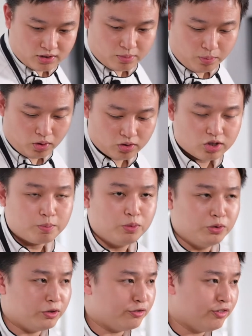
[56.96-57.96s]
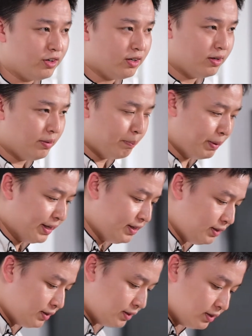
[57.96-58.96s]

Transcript: Small spoon of butter.